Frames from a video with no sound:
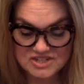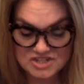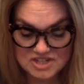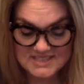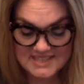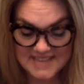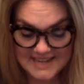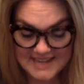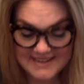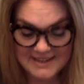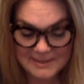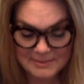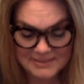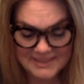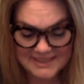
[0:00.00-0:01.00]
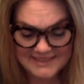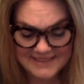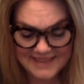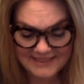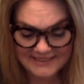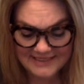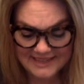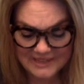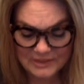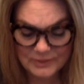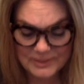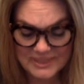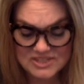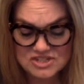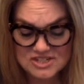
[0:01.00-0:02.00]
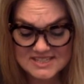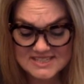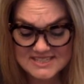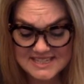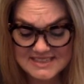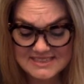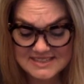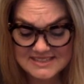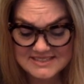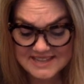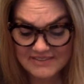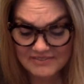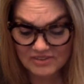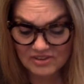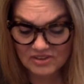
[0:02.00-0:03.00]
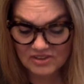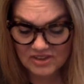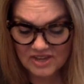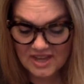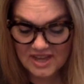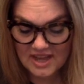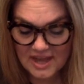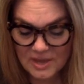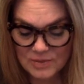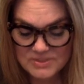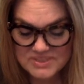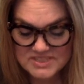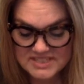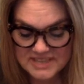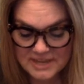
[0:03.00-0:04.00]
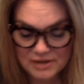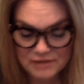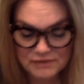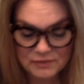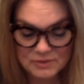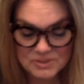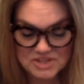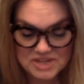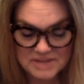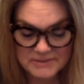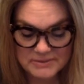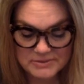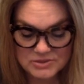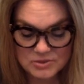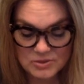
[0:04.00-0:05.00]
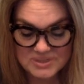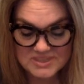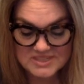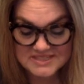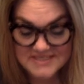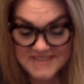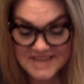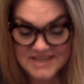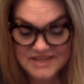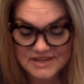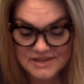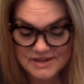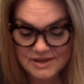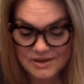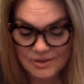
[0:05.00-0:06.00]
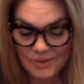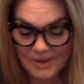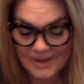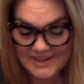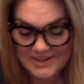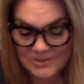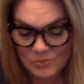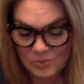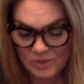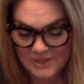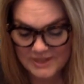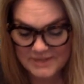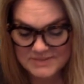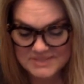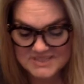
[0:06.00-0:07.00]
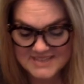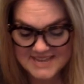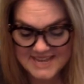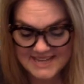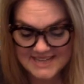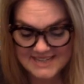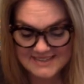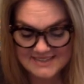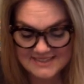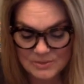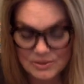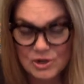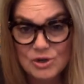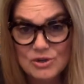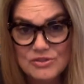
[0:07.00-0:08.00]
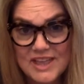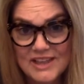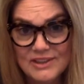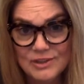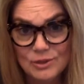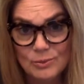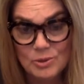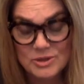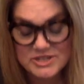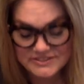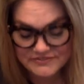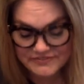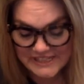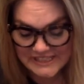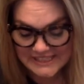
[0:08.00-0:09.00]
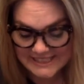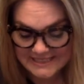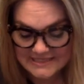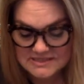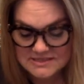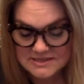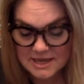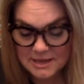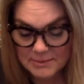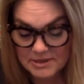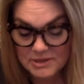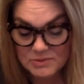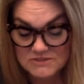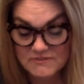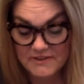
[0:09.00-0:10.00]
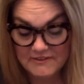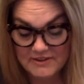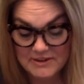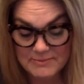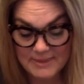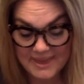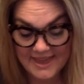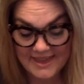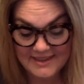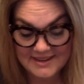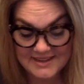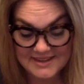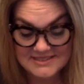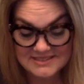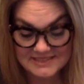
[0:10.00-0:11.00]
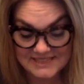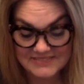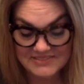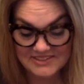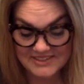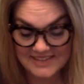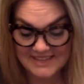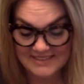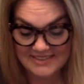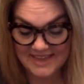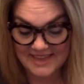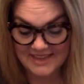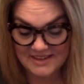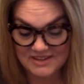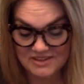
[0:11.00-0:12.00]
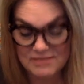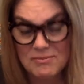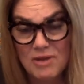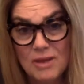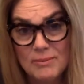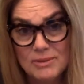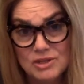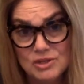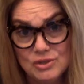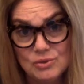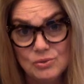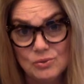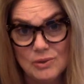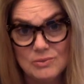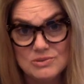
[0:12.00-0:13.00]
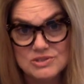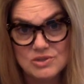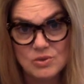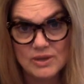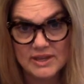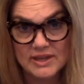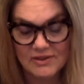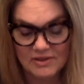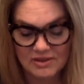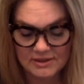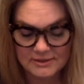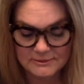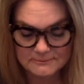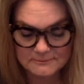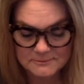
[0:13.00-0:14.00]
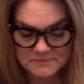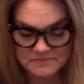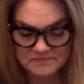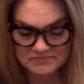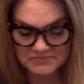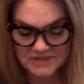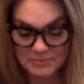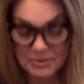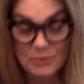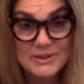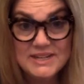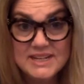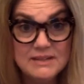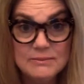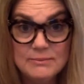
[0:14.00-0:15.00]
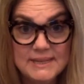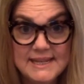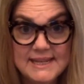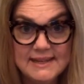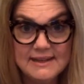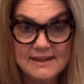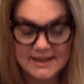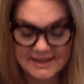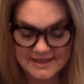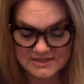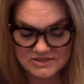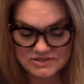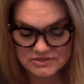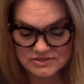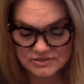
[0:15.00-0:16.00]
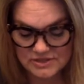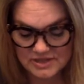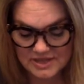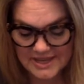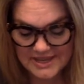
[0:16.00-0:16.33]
"Just getting up like that, like we had just seen the devil. I was scared for what Jamie was going to say, you know. I didn't want him to say anything that would hurt that little boy's feelings, but it was very bad, us leaving like that. The mama knew what was going on." "But we didn't mean it," I answered.